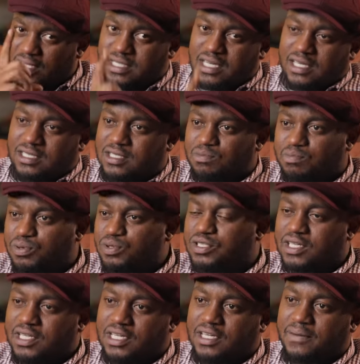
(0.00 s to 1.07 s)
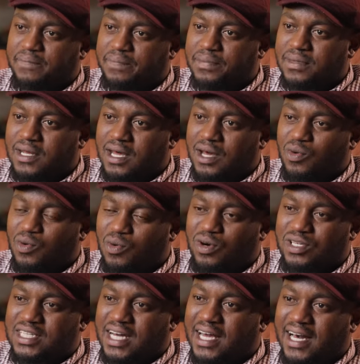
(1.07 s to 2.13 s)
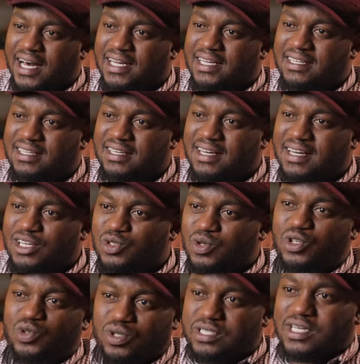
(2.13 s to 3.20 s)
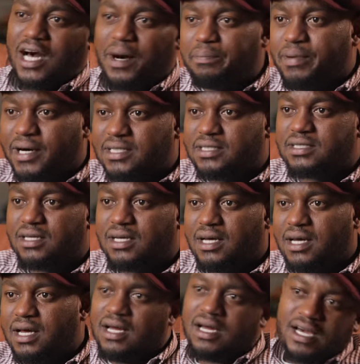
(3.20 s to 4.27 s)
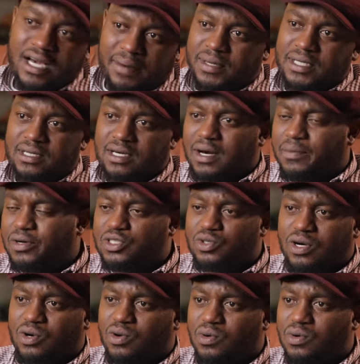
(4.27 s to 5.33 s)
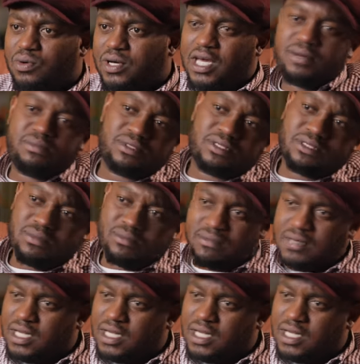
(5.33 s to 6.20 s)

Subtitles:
just pushing what I had. So it was campus, kama wasoko games,